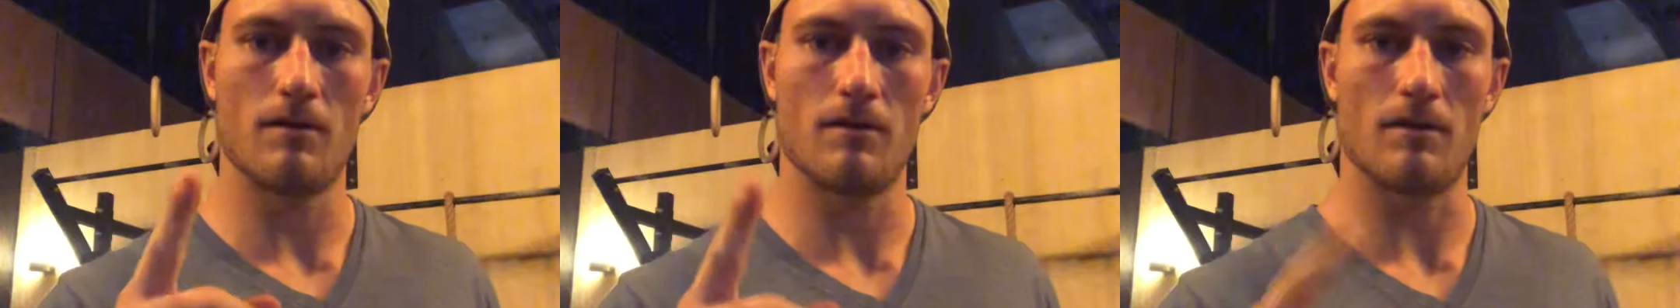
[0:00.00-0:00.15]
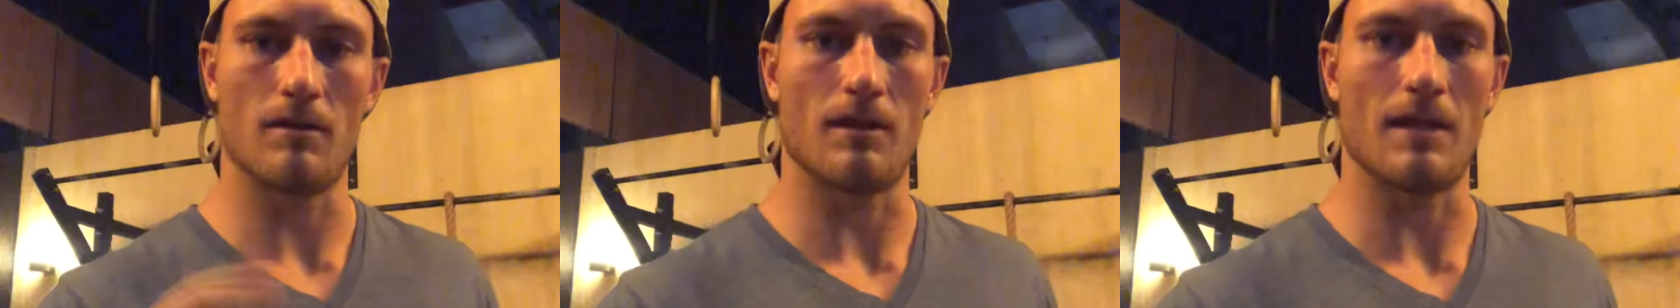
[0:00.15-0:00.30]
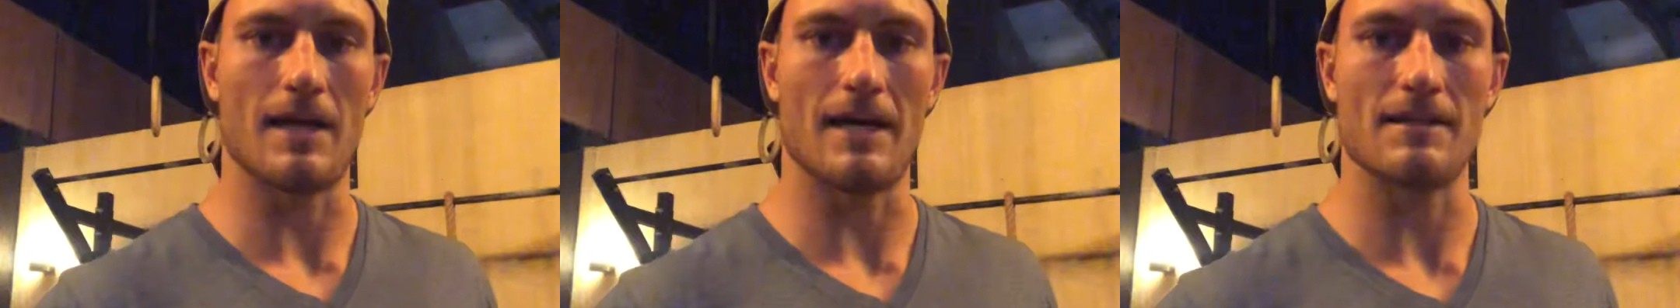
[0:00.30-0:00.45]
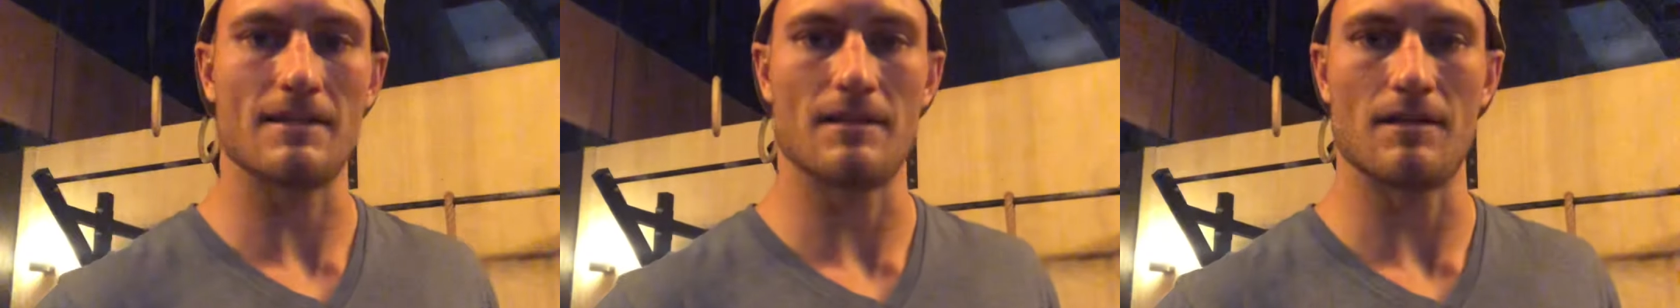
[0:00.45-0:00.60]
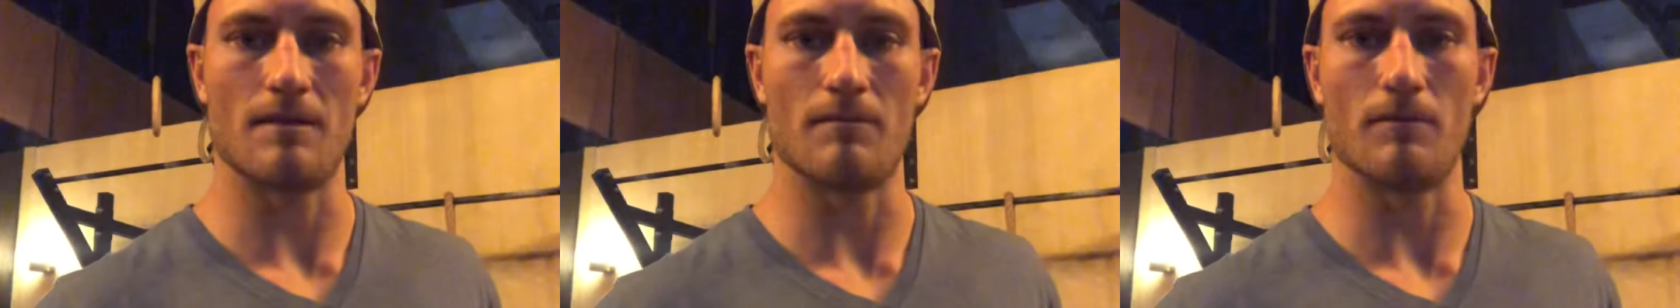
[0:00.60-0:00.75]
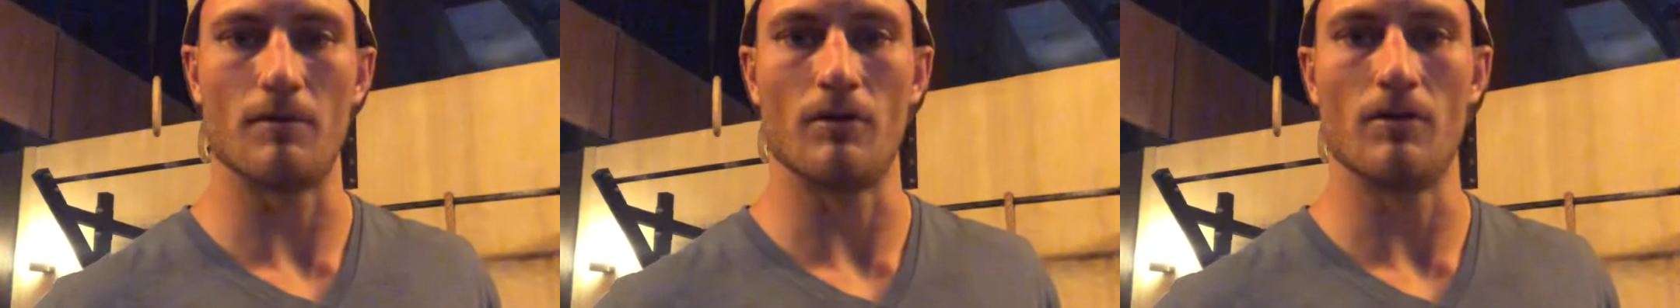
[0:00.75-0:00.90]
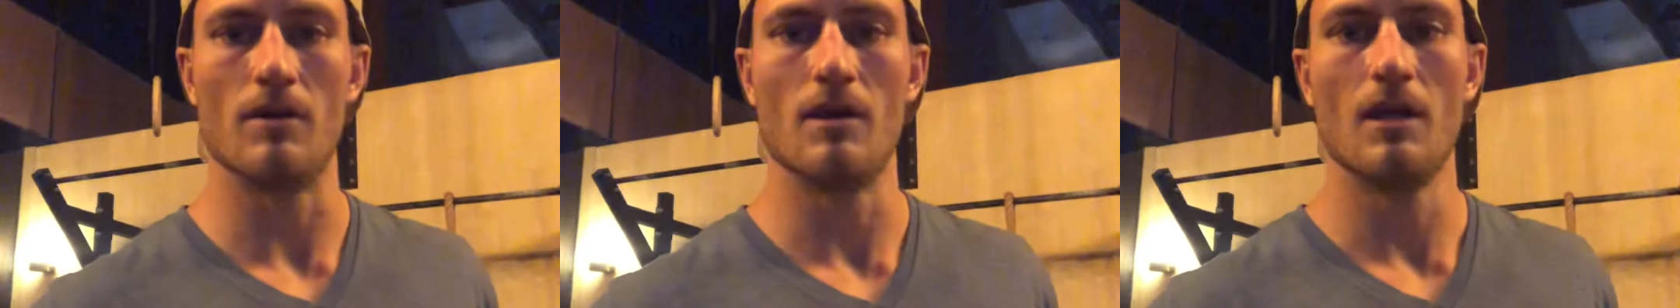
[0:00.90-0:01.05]
last
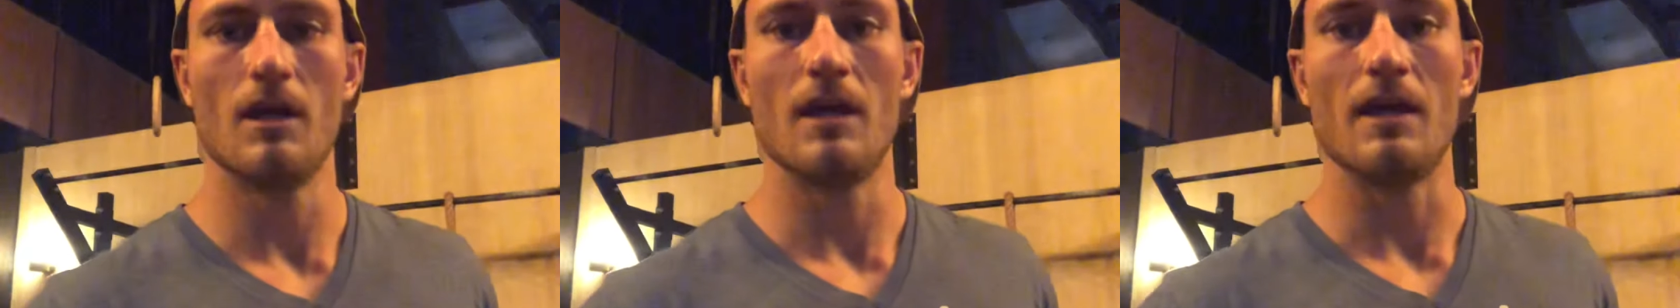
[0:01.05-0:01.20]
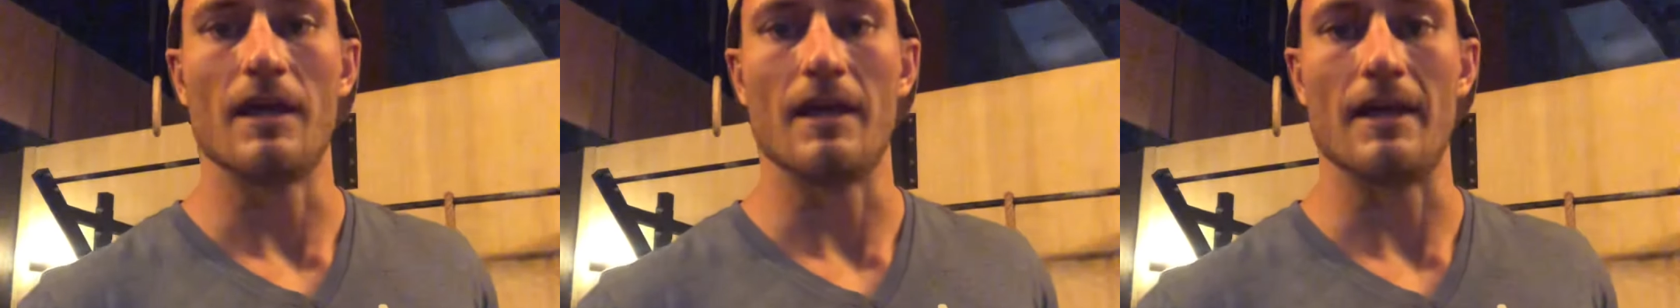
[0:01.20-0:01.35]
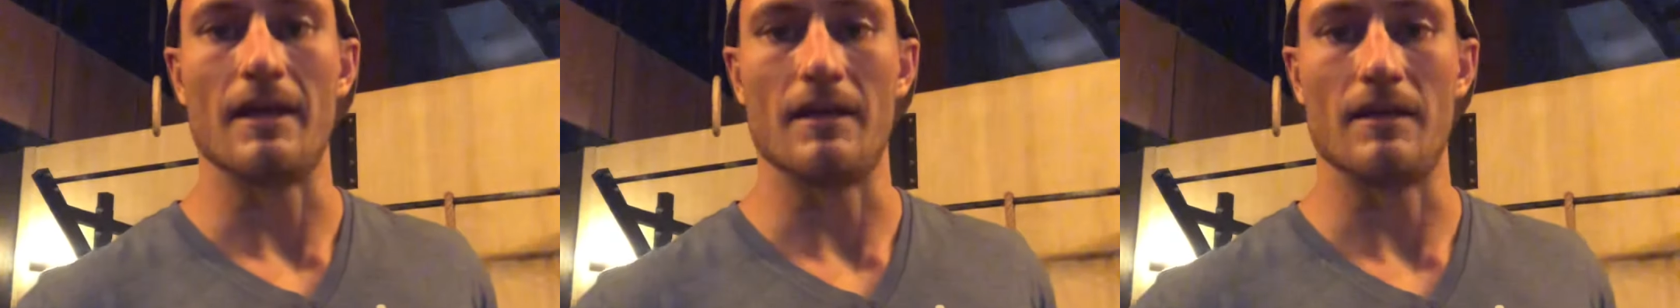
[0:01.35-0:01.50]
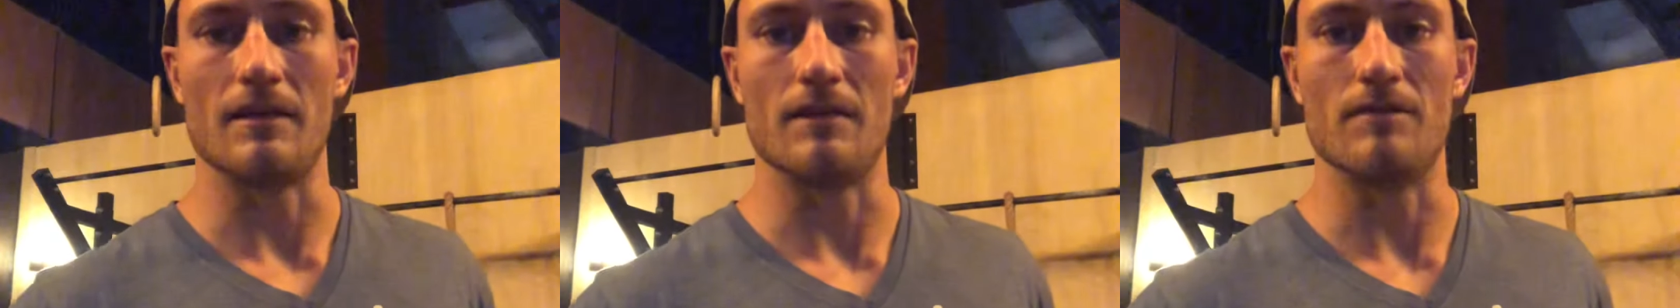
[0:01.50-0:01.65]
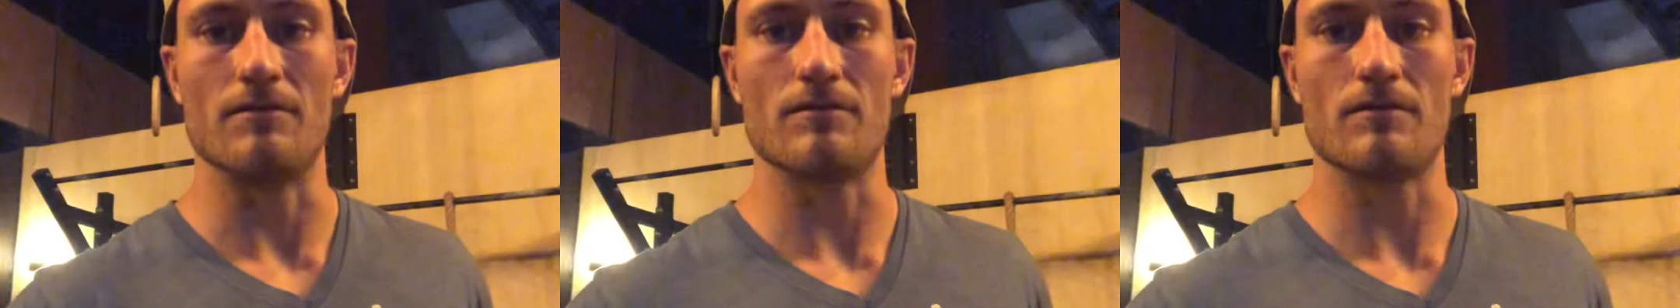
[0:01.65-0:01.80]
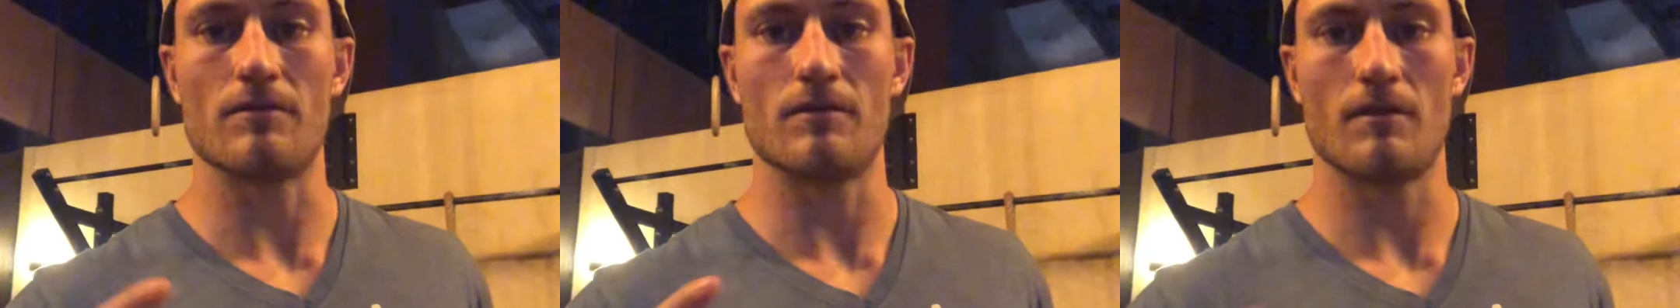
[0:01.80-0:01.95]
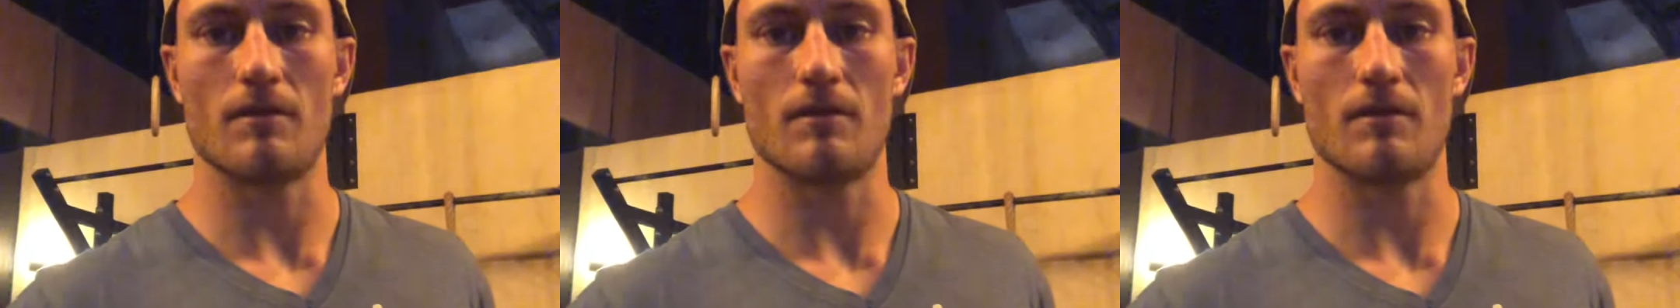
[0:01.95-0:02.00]
number is